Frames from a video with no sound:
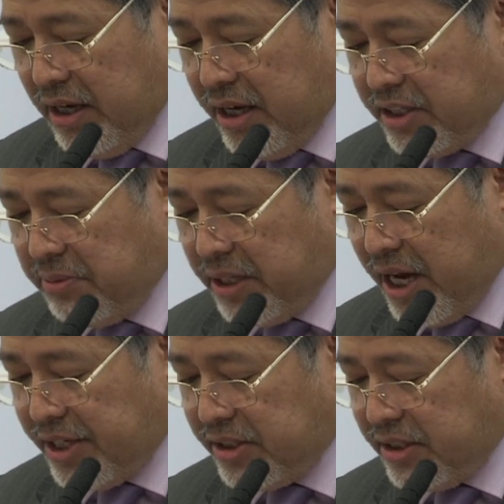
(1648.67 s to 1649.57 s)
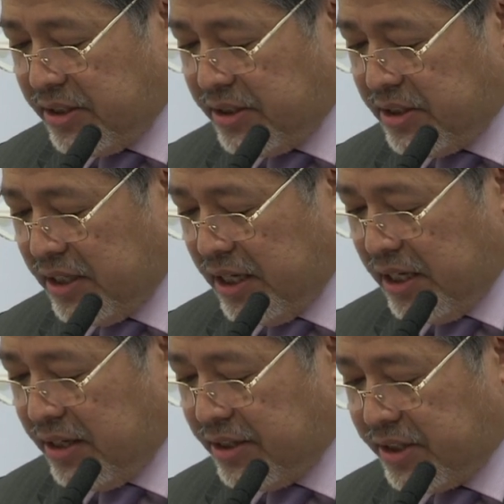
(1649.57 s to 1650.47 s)
has been ASEAN's
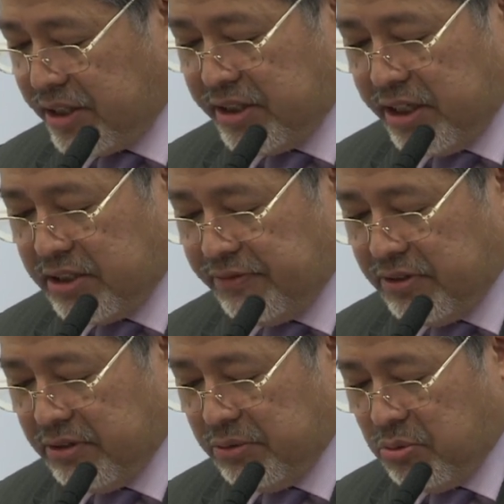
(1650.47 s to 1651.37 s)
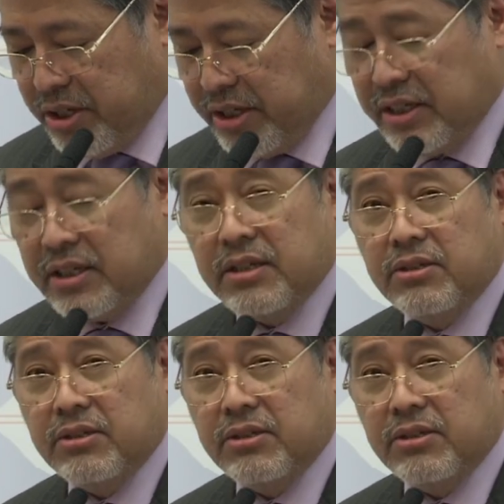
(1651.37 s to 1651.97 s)
successful work